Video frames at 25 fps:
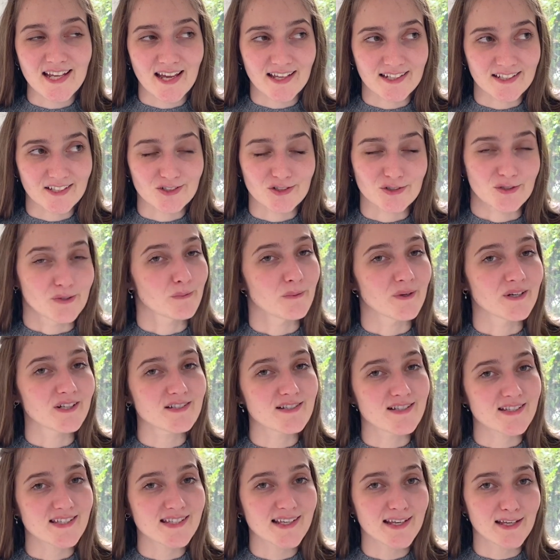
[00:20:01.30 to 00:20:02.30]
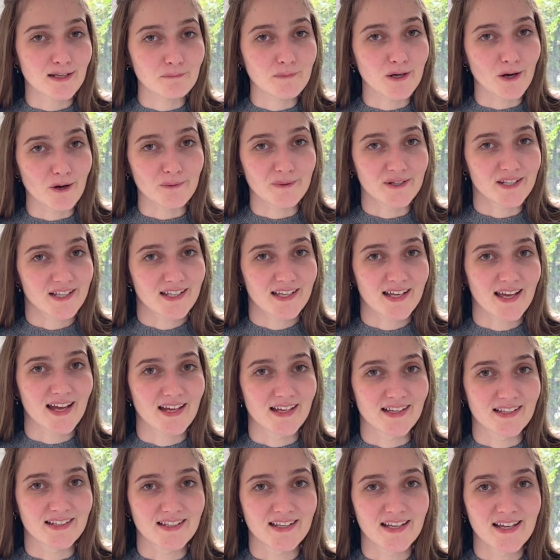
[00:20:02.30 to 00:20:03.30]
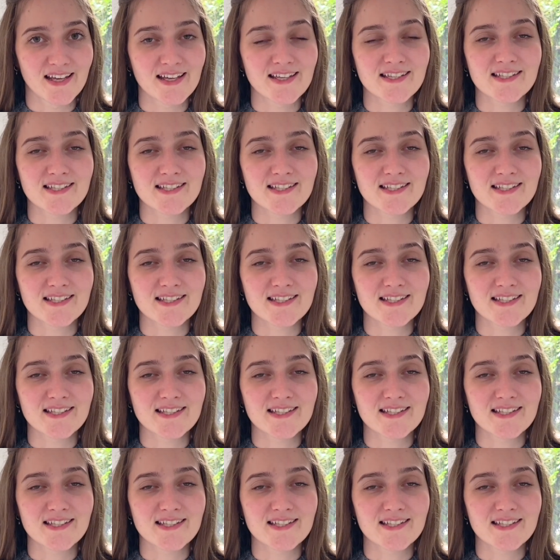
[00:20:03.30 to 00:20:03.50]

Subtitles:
and you do want to just keep going and